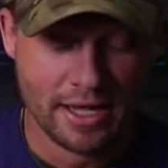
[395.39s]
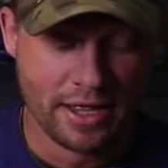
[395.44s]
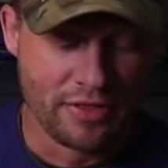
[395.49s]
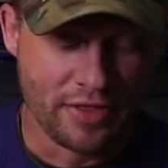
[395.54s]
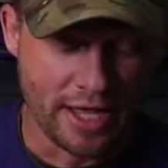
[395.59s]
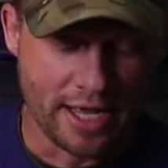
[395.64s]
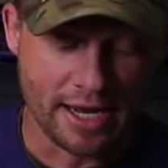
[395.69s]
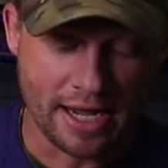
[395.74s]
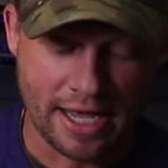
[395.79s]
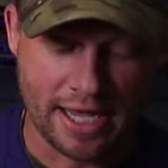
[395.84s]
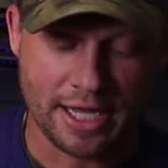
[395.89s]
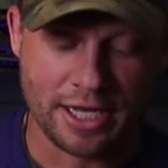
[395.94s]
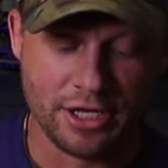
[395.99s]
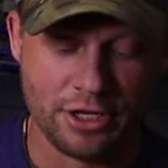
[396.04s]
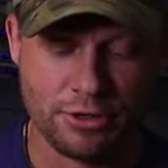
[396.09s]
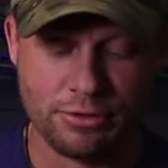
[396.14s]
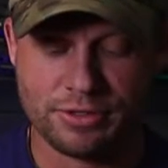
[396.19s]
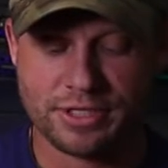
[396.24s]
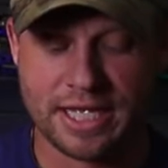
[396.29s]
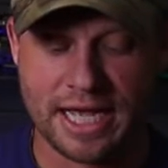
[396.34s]
then I
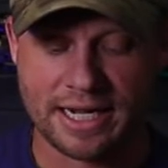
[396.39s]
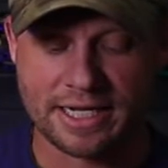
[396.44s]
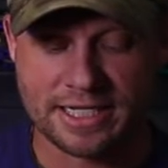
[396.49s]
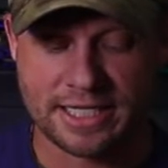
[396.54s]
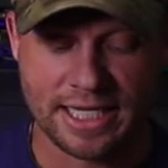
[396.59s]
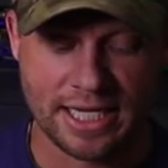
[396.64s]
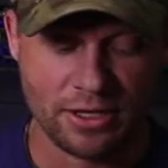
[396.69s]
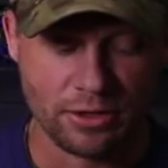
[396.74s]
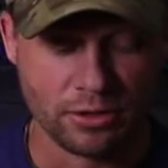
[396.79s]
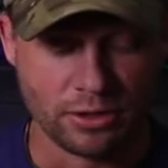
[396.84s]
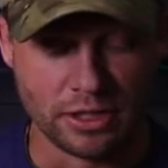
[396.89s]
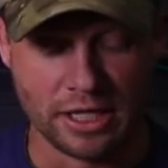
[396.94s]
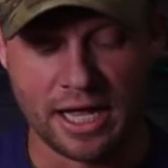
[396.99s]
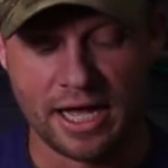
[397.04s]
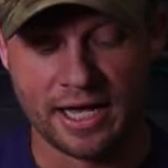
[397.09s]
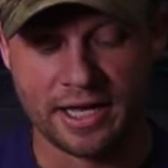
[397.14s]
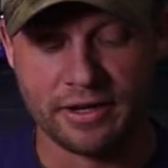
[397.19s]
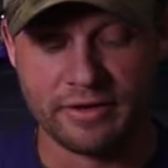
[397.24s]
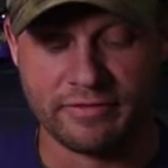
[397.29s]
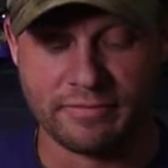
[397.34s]
can use that single
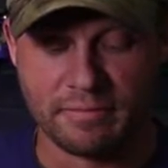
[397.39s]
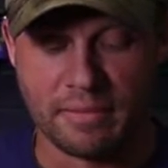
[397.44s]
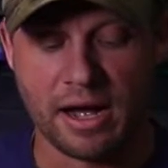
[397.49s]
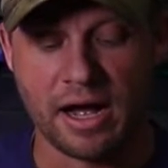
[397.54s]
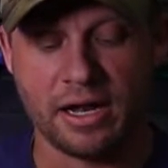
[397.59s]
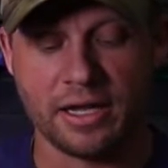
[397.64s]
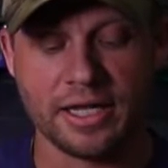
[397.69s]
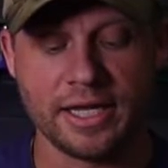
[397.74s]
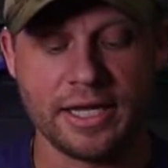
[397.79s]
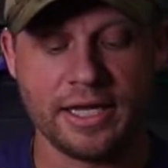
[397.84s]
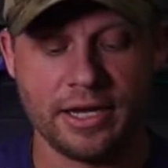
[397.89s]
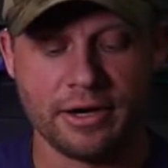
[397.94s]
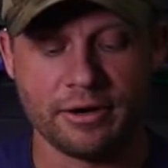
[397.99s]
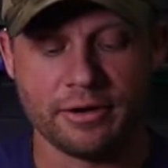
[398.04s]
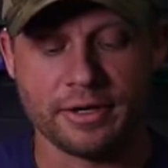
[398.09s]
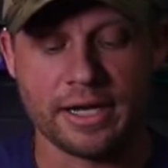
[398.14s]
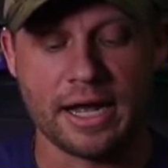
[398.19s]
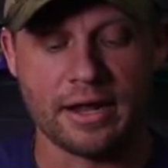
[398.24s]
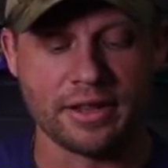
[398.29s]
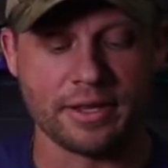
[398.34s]
line of molly here
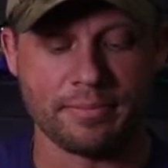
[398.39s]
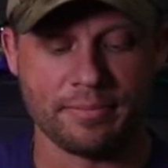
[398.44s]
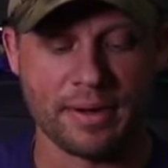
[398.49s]
down at the